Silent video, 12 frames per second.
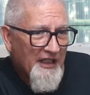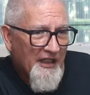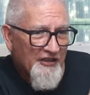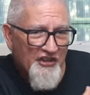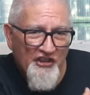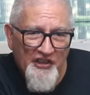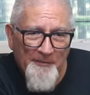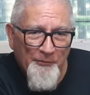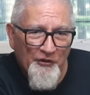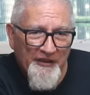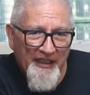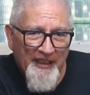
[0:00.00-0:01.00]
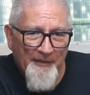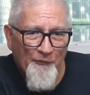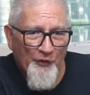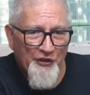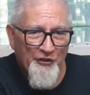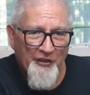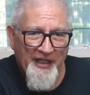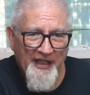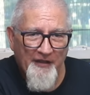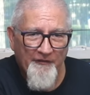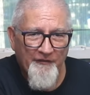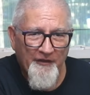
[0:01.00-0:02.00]
a simple game where you
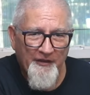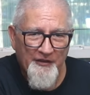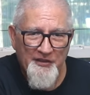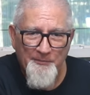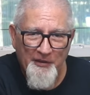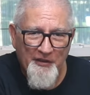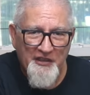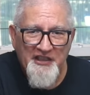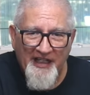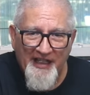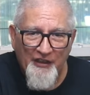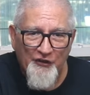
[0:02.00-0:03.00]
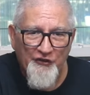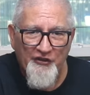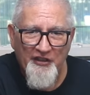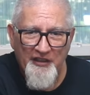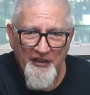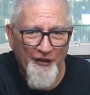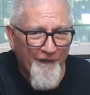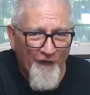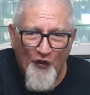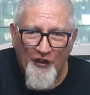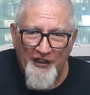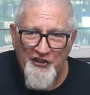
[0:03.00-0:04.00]
have uh, spirit tiles in the
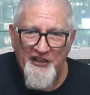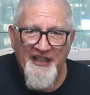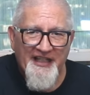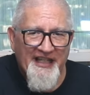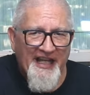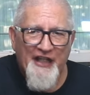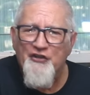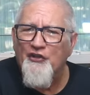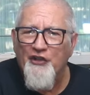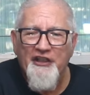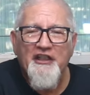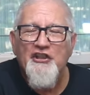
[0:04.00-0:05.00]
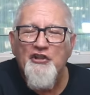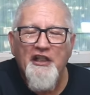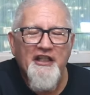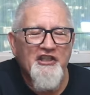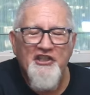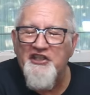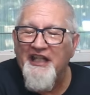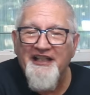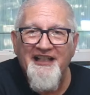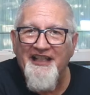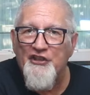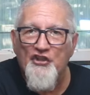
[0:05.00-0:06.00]
forest, and you're going to, it's a set
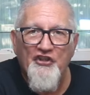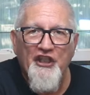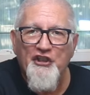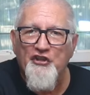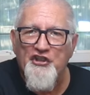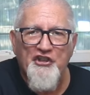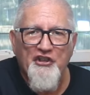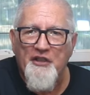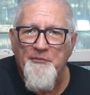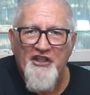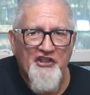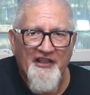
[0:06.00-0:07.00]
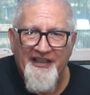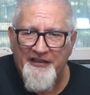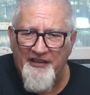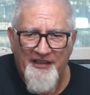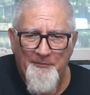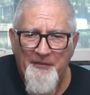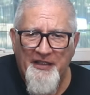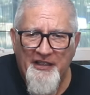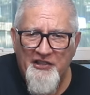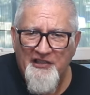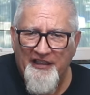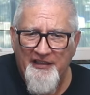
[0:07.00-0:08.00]
collection thing, you're just going to be selecting them,
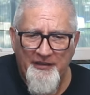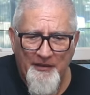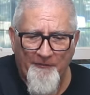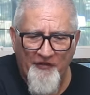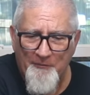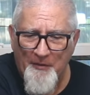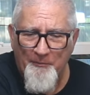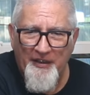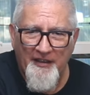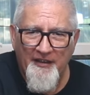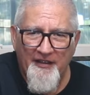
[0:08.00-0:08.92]
selecting them from a big